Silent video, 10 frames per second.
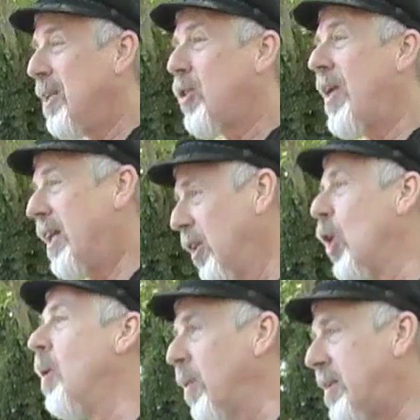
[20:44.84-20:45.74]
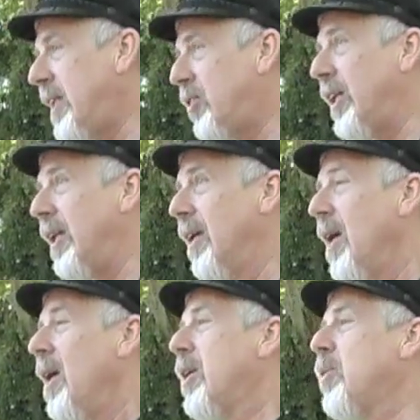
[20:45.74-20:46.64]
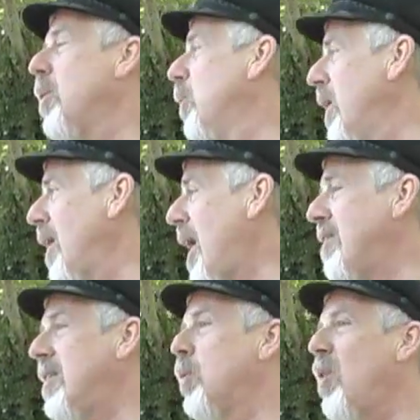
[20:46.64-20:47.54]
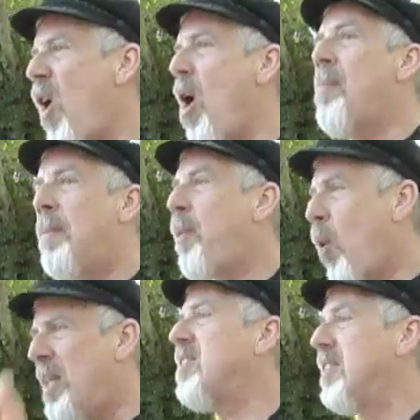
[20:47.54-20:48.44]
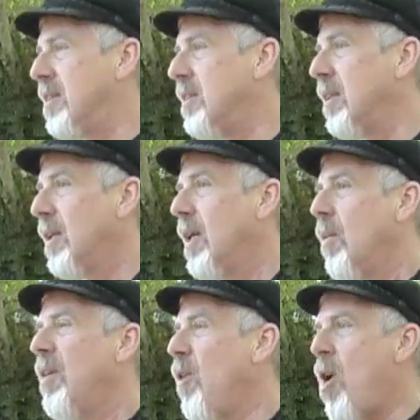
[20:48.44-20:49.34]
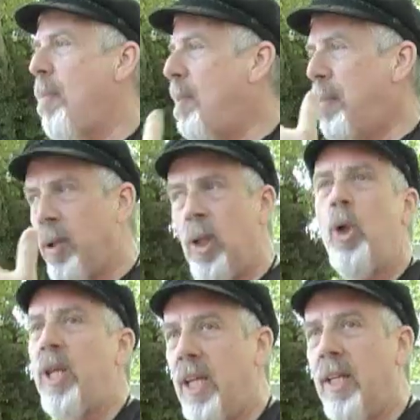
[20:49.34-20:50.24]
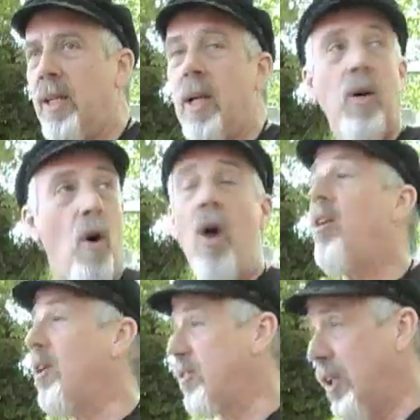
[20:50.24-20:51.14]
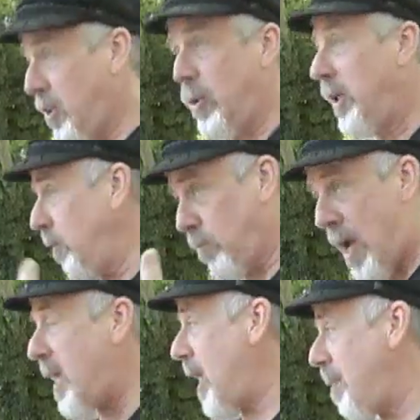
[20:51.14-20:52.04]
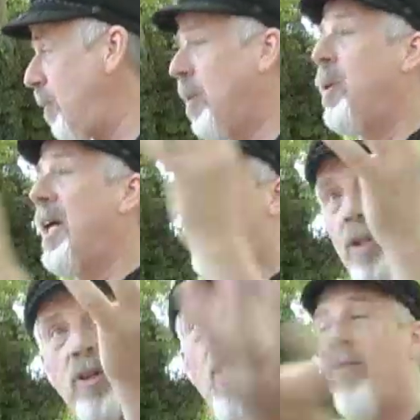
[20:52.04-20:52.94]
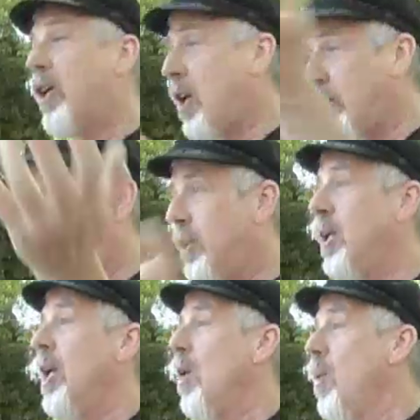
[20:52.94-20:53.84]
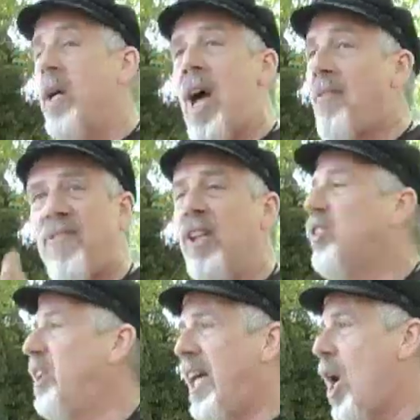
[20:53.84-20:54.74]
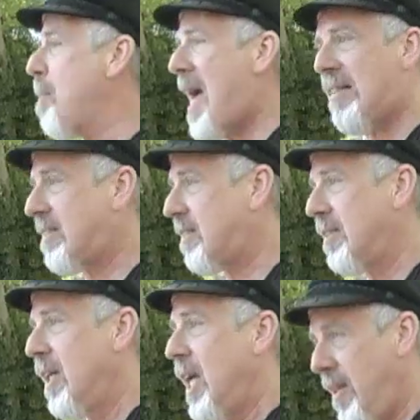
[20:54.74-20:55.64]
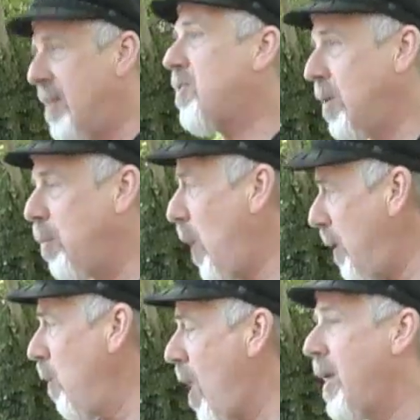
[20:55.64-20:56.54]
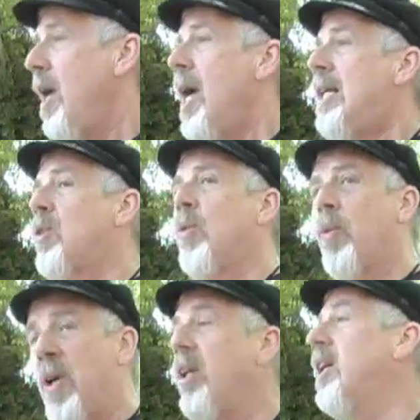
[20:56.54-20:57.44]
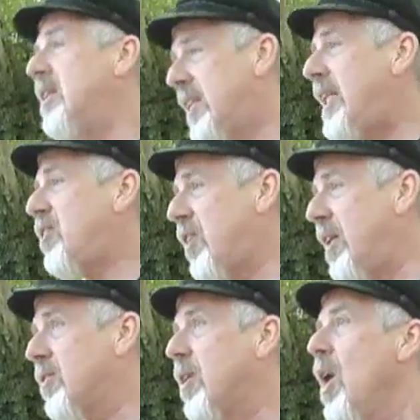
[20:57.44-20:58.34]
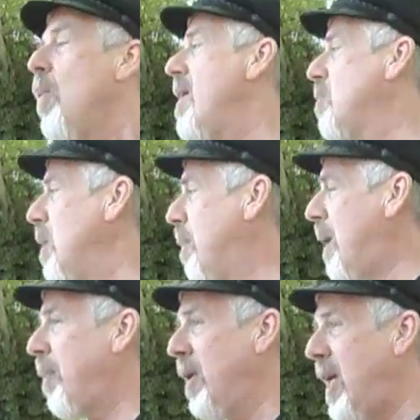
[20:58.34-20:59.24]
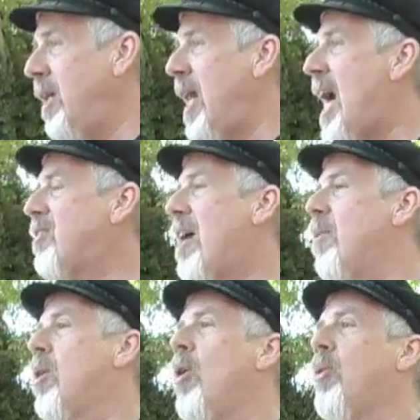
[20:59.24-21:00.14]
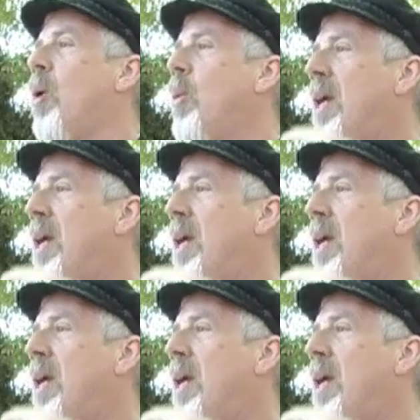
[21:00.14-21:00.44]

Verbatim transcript: so they can learn what we're teaching. Because what we're realizing is we've all been poisoned. We've all been polluted. All of us, including Ren. I mean, when we're in the overculture, we're not functioning at our best in this way we want. And so if we're really going to teach this, we have to bring people in and actually have them go through a